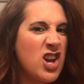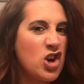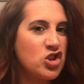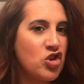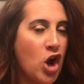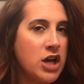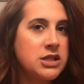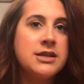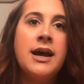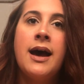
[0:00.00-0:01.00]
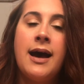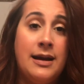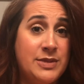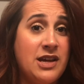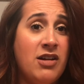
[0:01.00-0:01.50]
Fingers crossed.
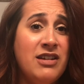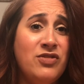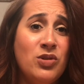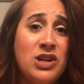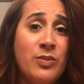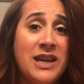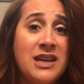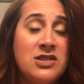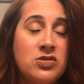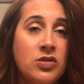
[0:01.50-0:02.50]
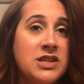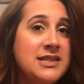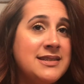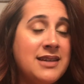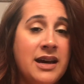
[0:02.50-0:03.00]
I'm sorry if you would hear my kids throughout
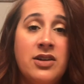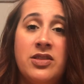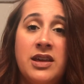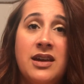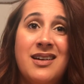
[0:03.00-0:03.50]
this entire thing.